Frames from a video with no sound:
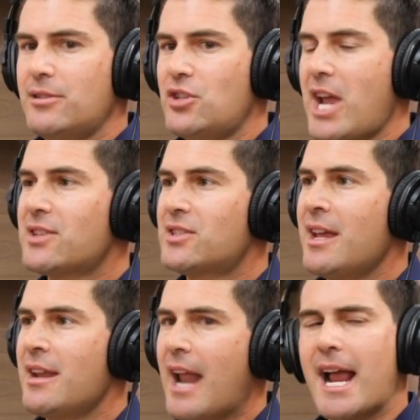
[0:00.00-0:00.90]
checks
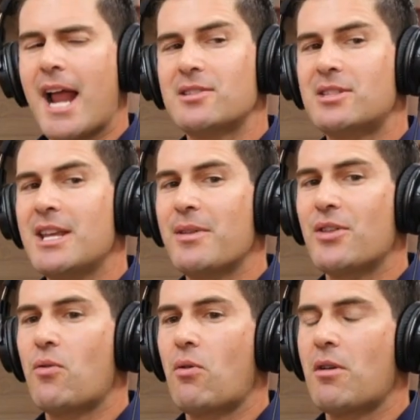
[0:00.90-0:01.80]
in, and I kind of see him at
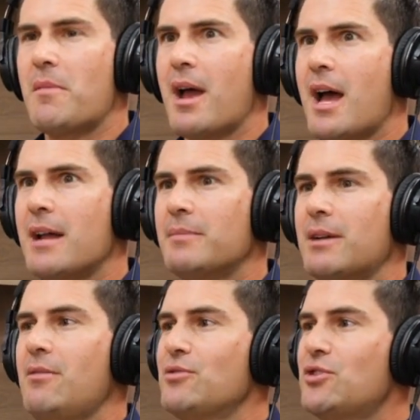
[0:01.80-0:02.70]
the corner of my eye. I'm
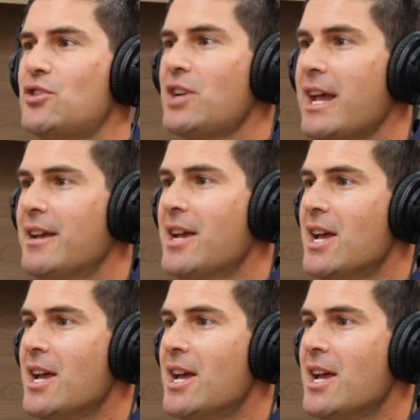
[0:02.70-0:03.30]
like, oh shit.